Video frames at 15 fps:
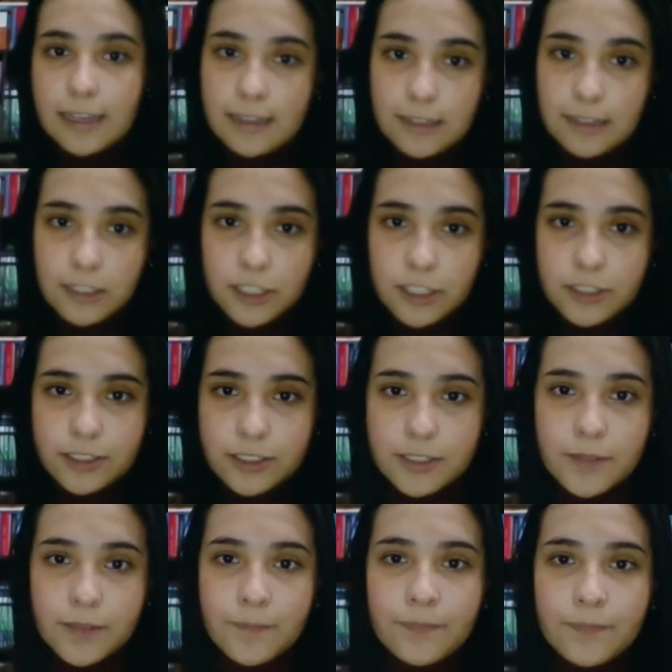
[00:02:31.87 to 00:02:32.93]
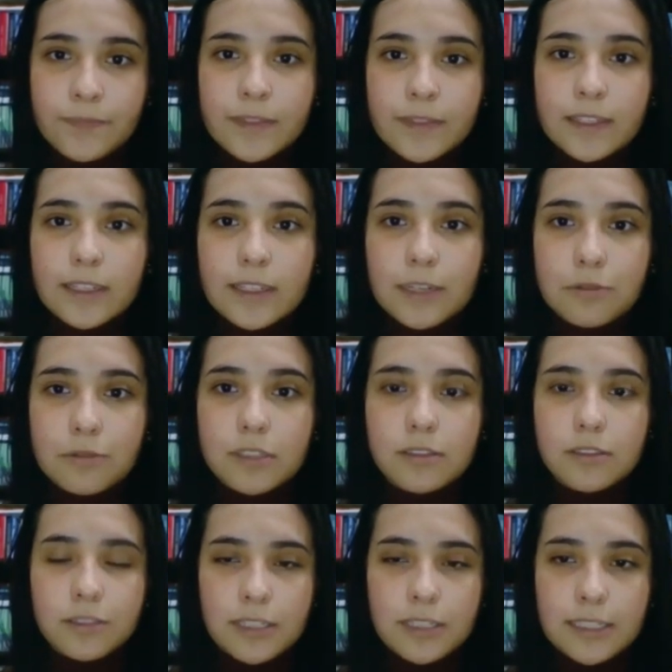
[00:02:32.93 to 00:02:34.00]
Jenner. In reason to
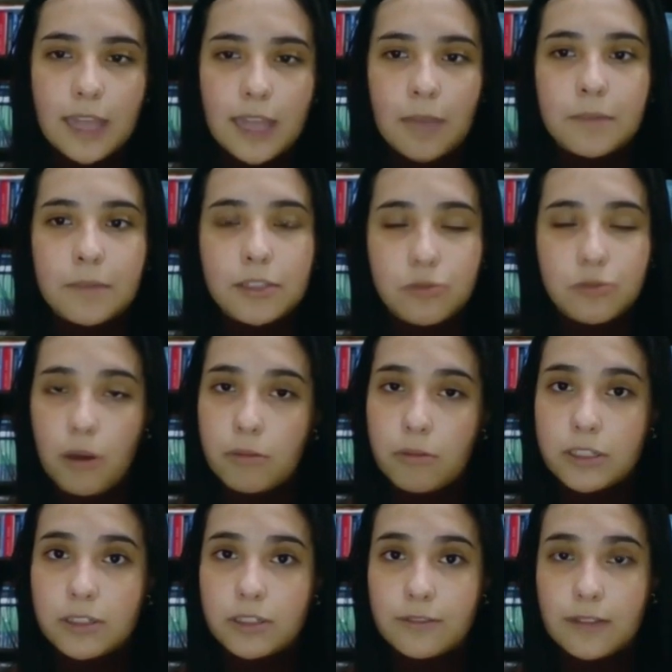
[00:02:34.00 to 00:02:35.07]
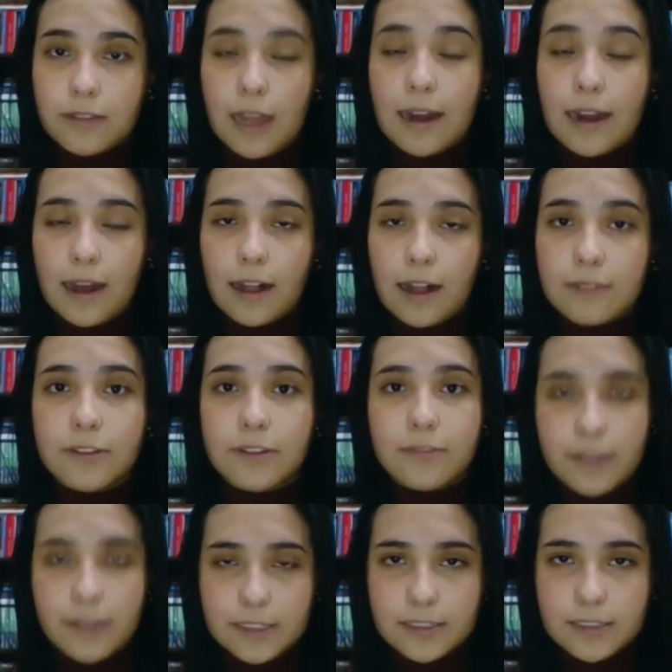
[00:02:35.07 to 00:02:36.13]
this, I made 2 hours and a half of
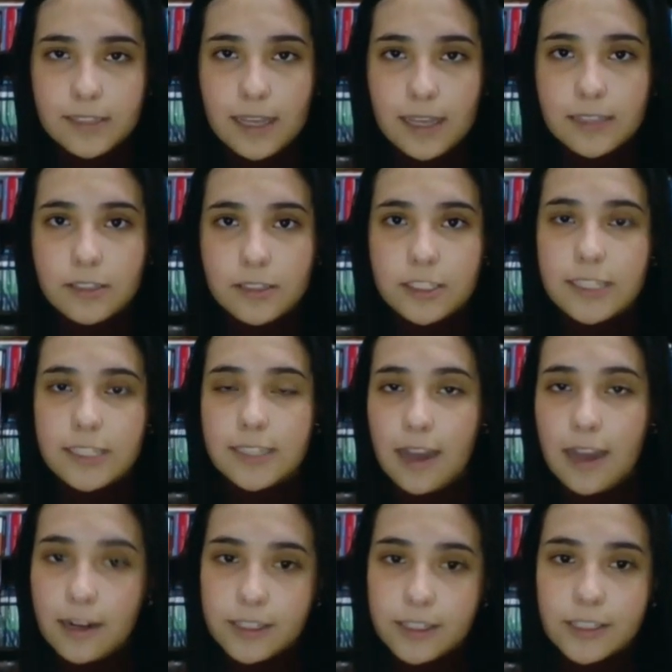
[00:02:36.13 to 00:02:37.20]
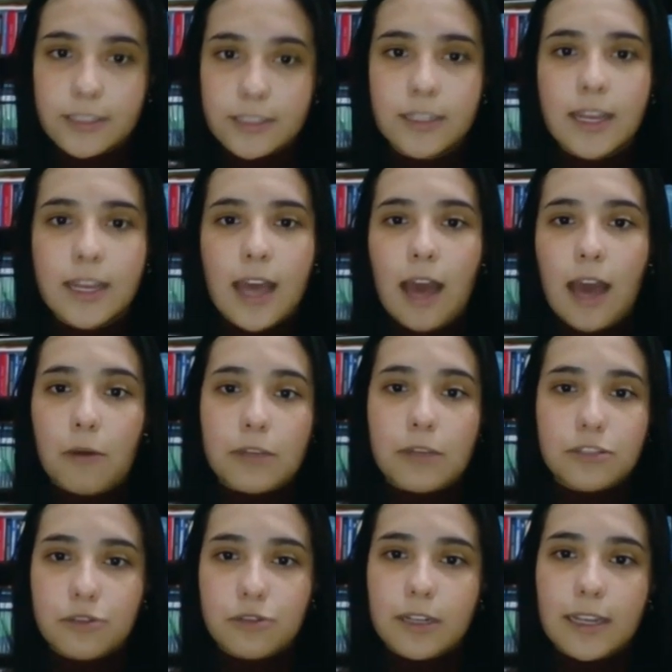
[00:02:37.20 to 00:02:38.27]
exercise such as cardio and weight
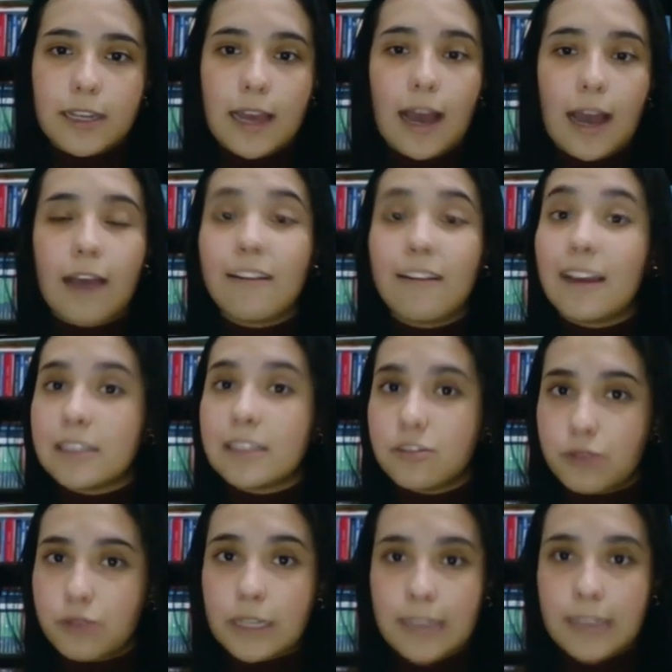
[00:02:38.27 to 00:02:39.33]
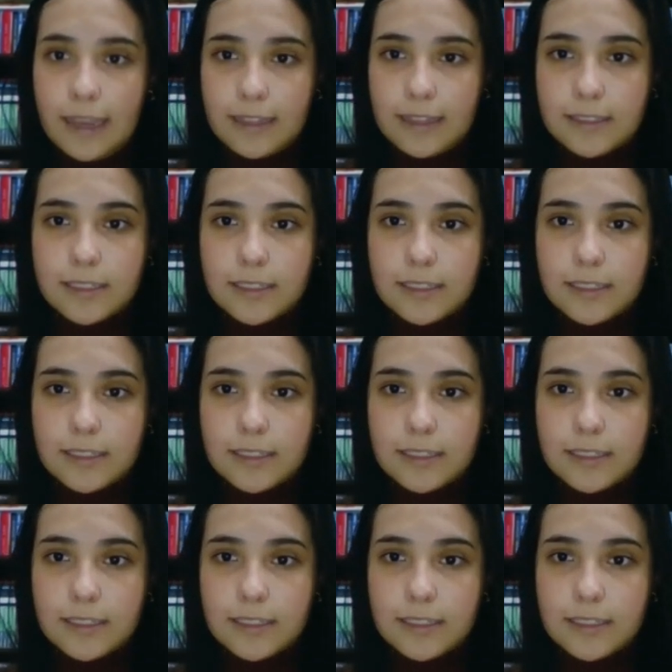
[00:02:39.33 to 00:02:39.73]
training and having a strict diet.